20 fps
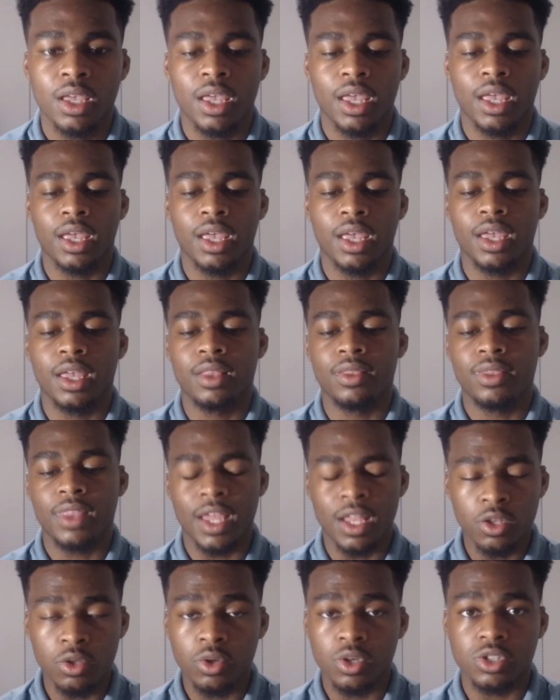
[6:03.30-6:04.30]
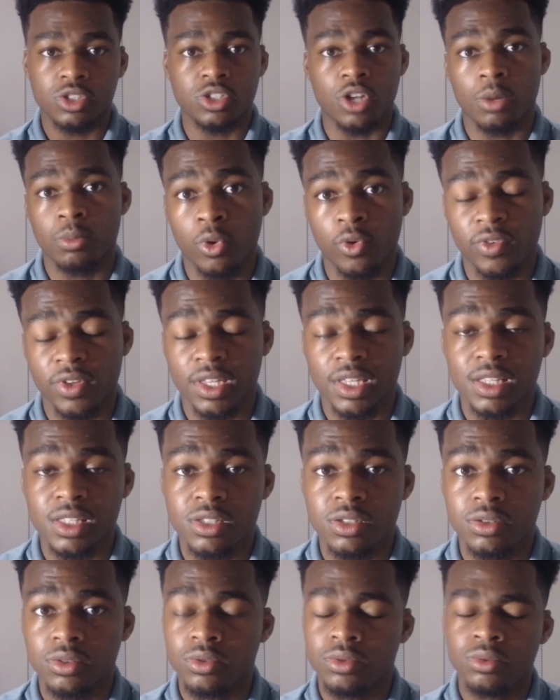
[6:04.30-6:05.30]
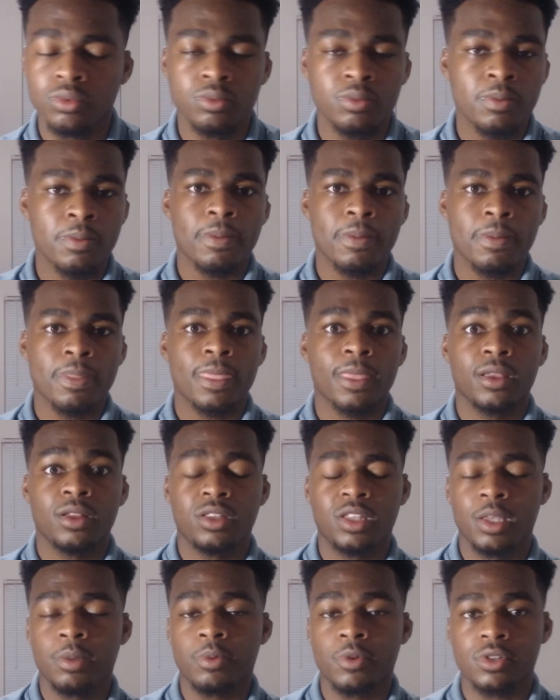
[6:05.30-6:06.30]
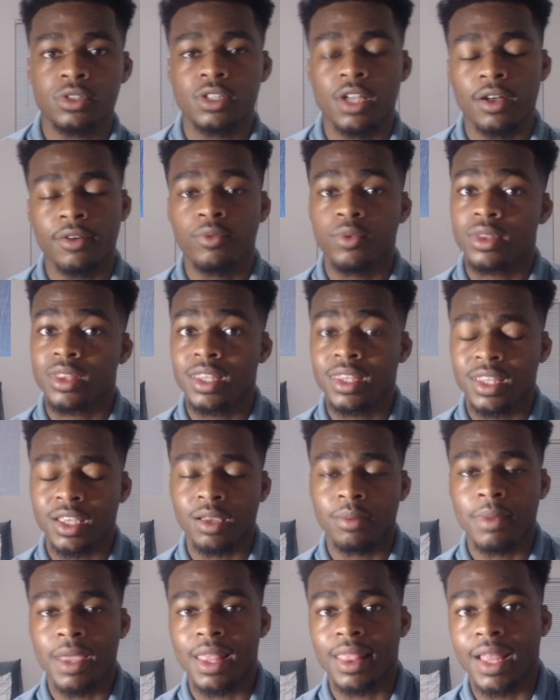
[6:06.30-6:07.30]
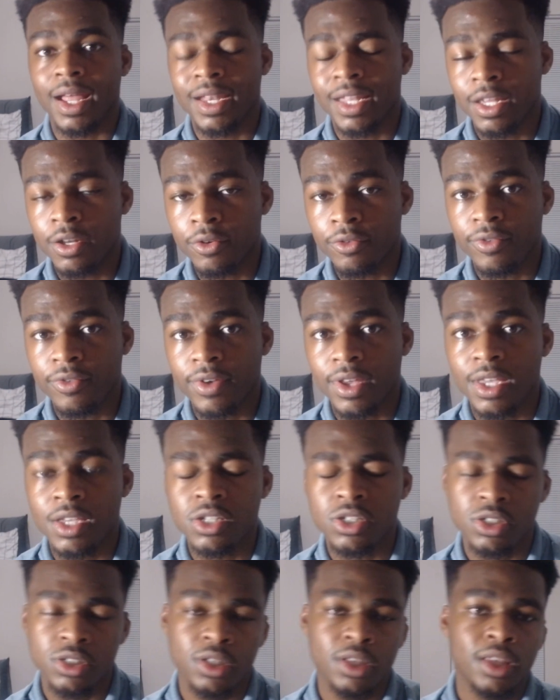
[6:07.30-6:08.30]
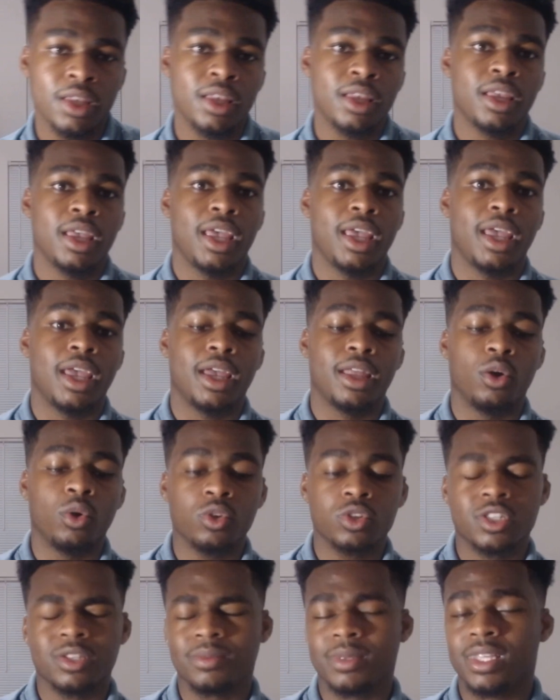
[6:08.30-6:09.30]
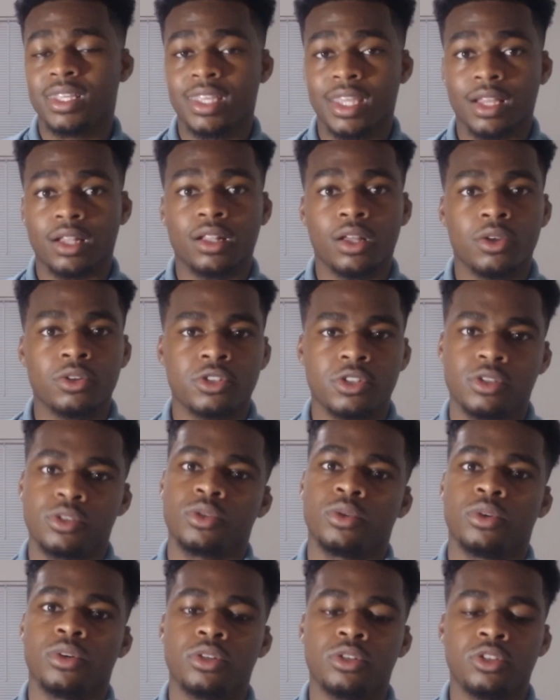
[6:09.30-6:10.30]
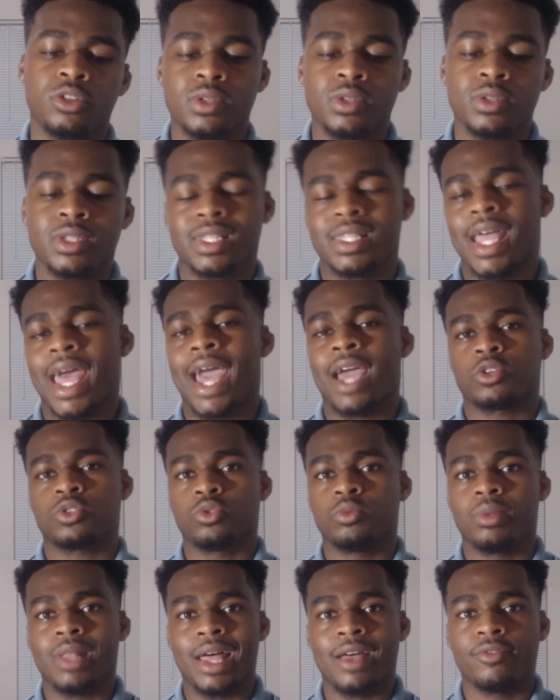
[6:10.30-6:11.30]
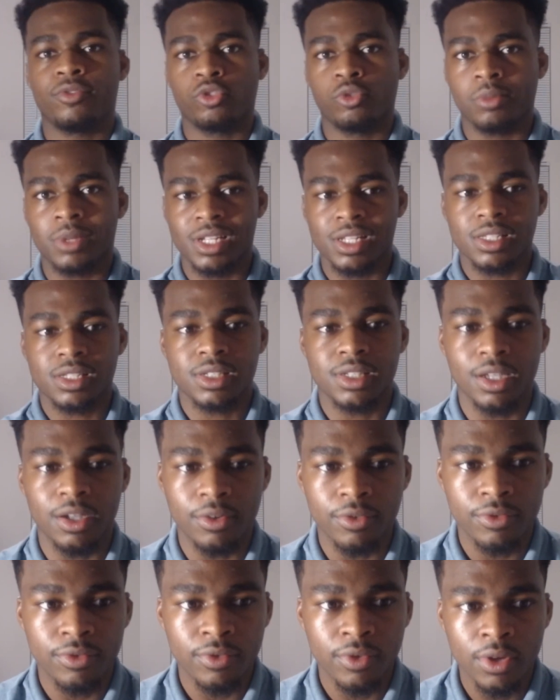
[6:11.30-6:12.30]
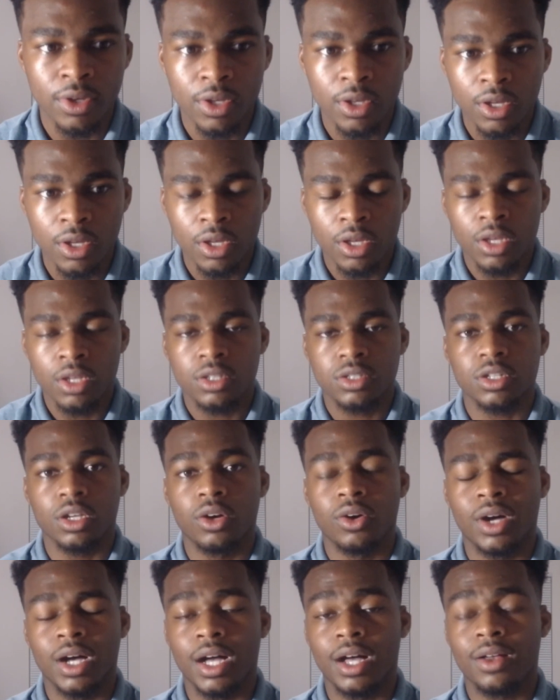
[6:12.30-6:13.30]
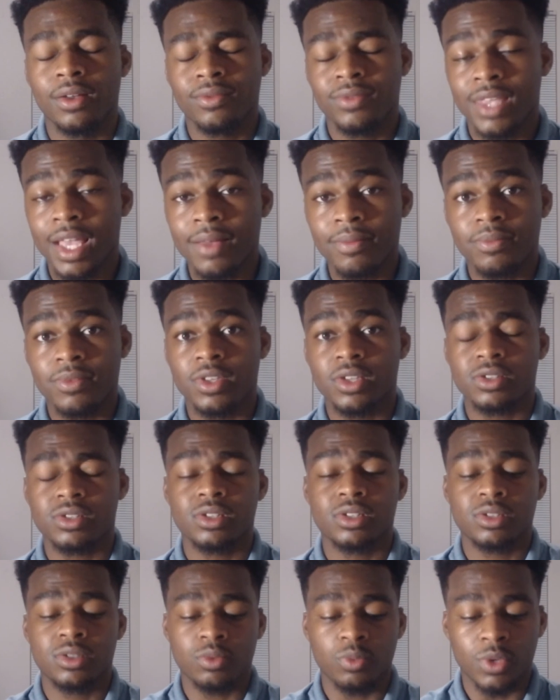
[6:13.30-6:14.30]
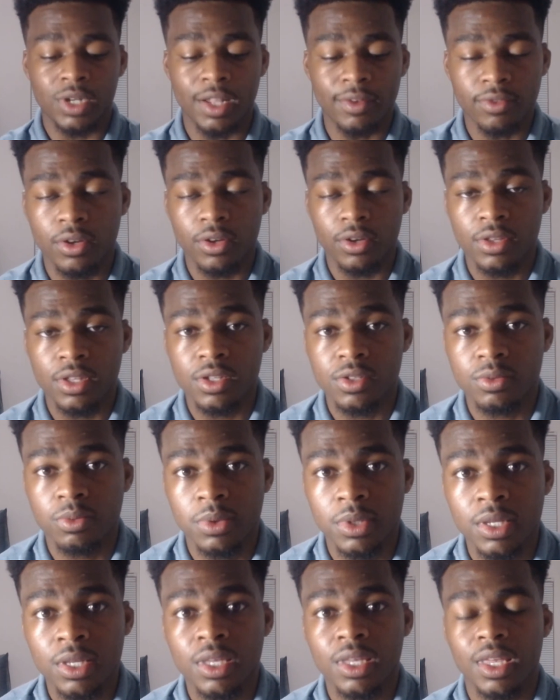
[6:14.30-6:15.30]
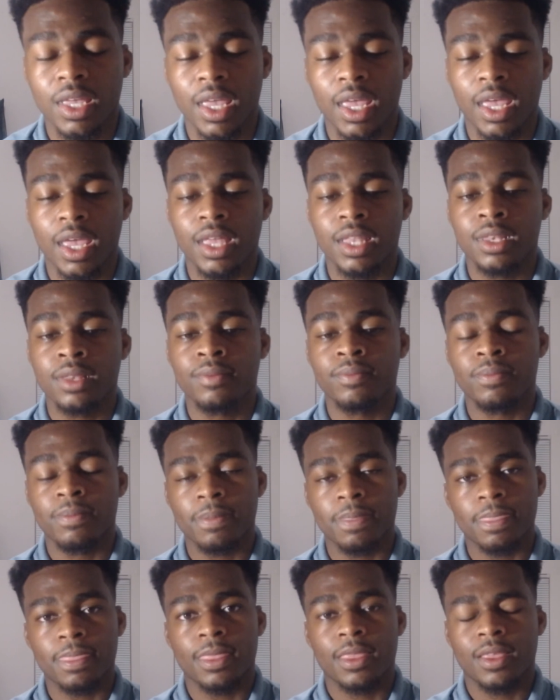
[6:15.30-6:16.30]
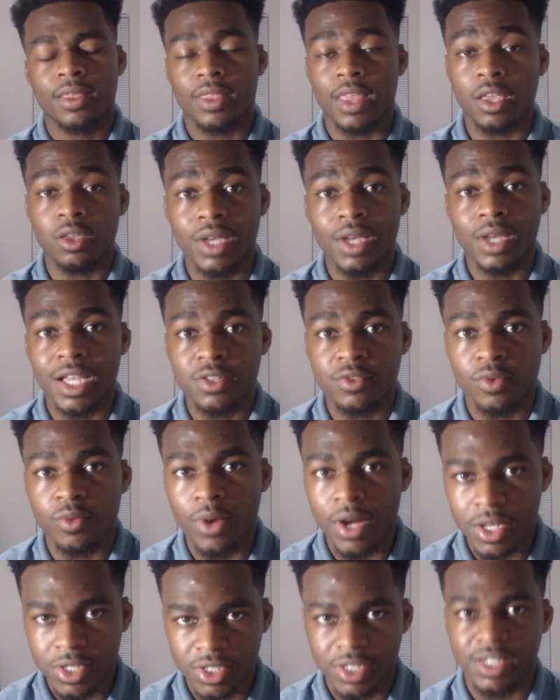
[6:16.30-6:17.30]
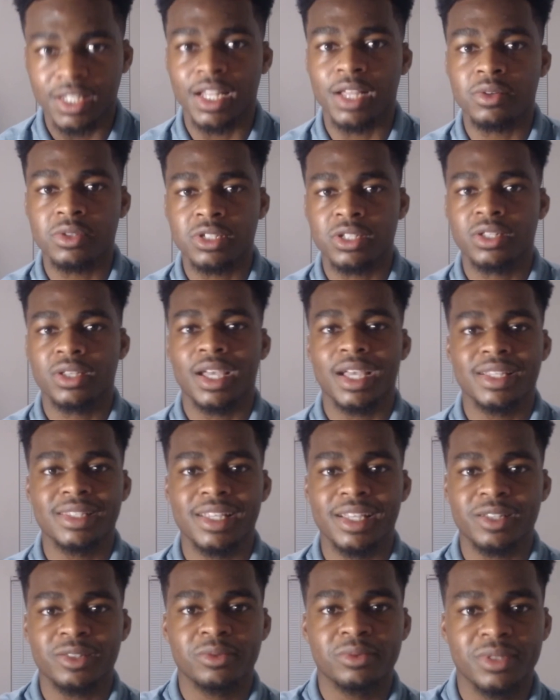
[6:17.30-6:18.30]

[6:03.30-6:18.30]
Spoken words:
And then you can start moving into deeper stuff within the command line interface and ultimately get closer towards using the actual platform in itself. So, yep, this is what I've learned this week. And thank you guys for watching, and I'll see you guys next